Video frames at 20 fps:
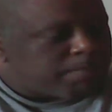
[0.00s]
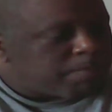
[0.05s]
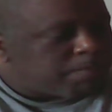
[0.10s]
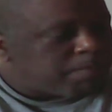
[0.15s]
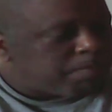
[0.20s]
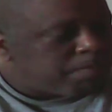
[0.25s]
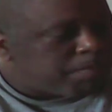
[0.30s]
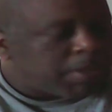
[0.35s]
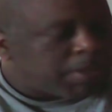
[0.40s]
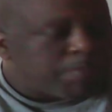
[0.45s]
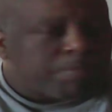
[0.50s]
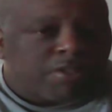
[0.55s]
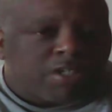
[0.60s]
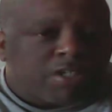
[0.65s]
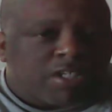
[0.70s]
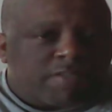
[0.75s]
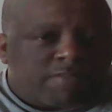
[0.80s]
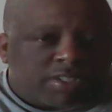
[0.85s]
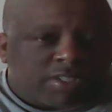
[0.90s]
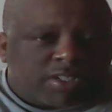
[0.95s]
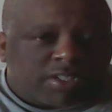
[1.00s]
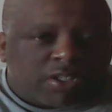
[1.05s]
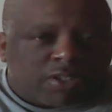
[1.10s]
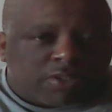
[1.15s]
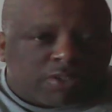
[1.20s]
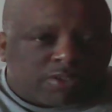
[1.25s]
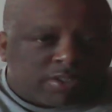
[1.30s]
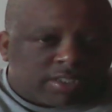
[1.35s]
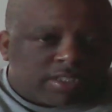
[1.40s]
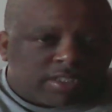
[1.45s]
be a part of a
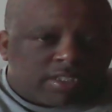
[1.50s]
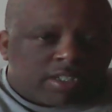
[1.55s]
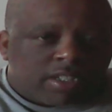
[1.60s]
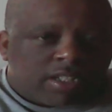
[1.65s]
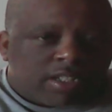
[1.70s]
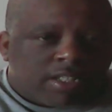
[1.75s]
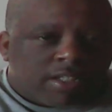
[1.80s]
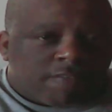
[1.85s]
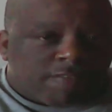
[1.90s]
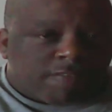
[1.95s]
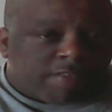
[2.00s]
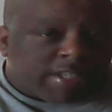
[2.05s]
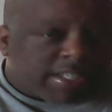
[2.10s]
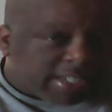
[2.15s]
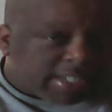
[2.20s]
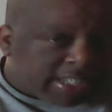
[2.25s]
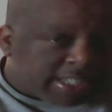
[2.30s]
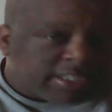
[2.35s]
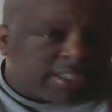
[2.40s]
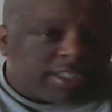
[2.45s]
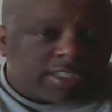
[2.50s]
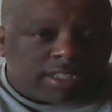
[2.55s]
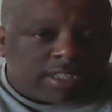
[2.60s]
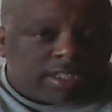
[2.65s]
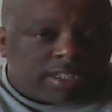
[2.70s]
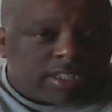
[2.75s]
curse, financially,